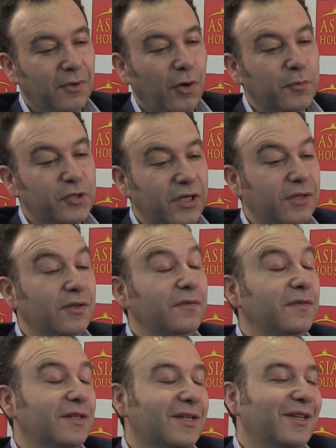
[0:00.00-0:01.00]

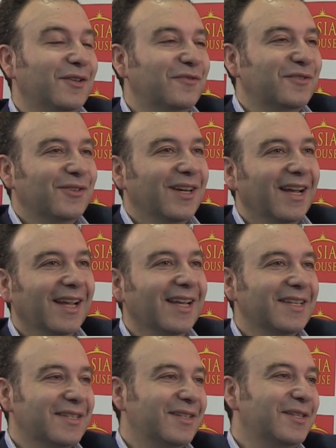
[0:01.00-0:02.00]
objectivity, if you like,
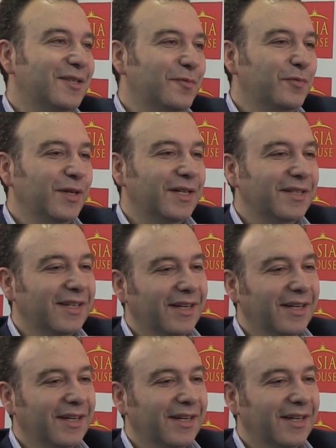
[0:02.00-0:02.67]
has disappeared.